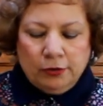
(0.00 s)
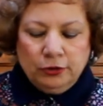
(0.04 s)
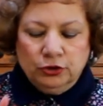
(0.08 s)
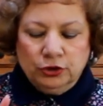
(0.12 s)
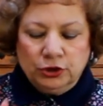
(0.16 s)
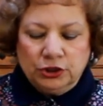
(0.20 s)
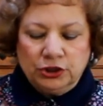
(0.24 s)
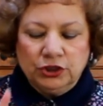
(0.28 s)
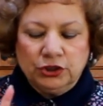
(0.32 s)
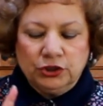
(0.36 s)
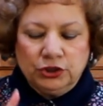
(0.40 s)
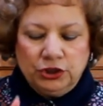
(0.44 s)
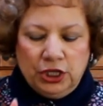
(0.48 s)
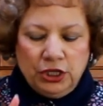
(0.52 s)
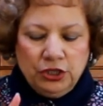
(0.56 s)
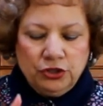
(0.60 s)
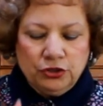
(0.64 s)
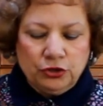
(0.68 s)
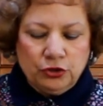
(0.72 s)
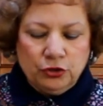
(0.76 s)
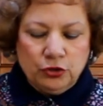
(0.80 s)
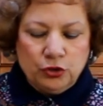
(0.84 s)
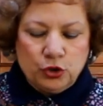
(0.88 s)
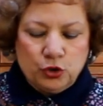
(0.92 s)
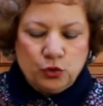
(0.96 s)
You can
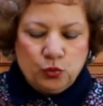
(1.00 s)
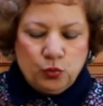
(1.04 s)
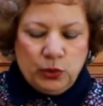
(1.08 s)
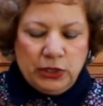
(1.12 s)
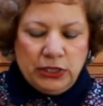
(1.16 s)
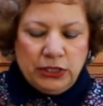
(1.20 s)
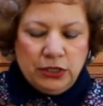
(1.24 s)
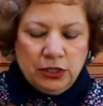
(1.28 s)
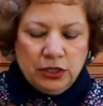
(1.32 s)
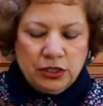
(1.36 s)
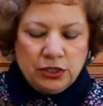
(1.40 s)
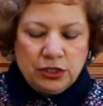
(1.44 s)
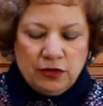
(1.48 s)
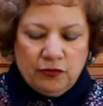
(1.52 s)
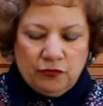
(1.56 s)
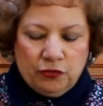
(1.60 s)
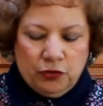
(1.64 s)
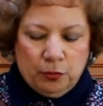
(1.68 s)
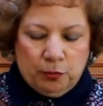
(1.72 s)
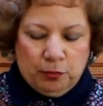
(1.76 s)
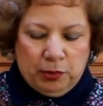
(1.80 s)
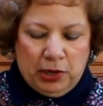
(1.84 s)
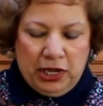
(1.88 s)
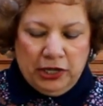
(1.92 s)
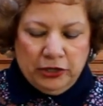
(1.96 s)
taste the sweetness of
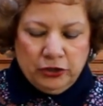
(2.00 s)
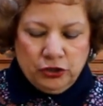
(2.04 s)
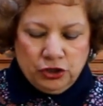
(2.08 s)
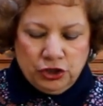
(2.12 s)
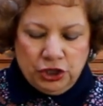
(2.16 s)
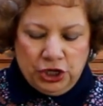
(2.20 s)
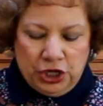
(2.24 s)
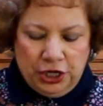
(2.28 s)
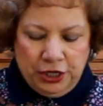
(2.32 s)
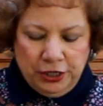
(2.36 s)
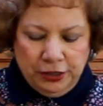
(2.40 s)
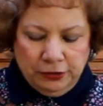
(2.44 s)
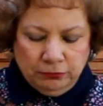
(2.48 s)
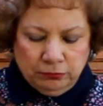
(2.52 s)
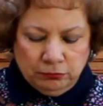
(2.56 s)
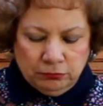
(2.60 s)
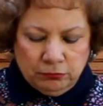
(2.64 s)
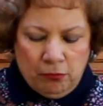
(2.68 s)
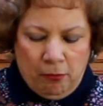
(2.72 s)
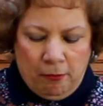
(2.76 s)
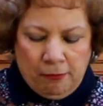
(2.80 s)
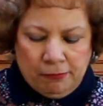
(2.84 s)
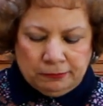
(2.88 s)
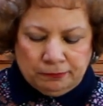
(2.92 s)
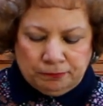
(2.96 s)
the
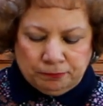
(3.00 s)
plantain